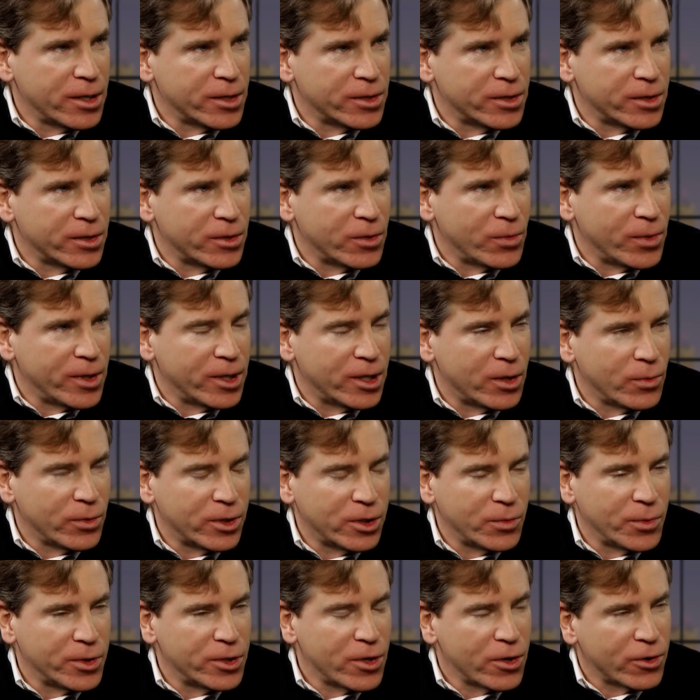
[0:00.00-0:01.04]
Is do we do
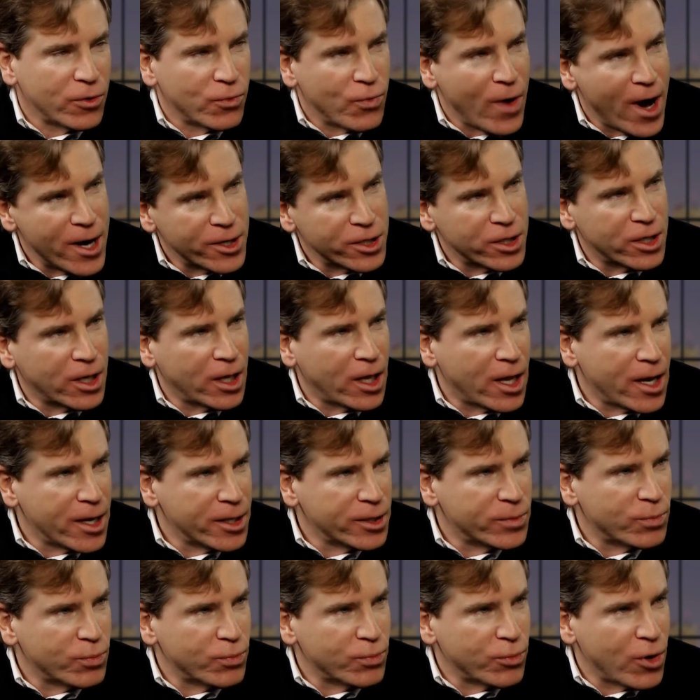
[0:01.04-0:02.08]
we start to
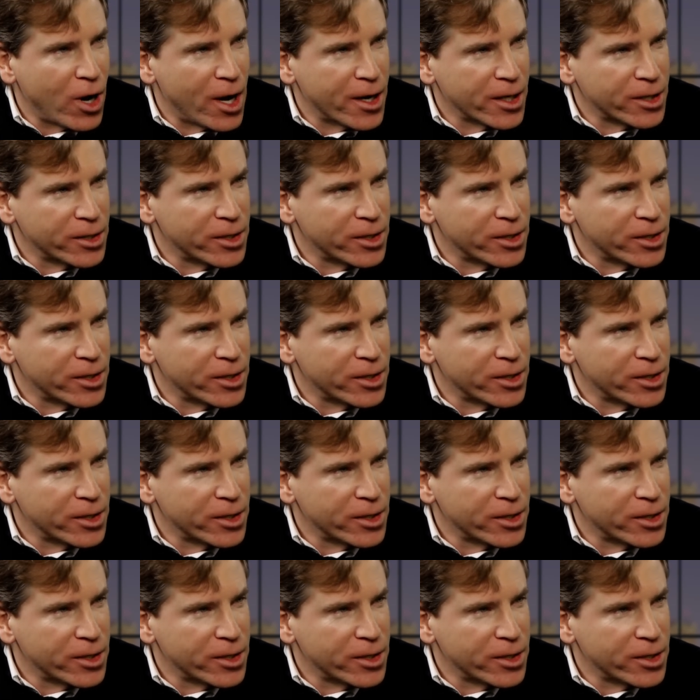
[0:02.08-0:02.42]
rationalize product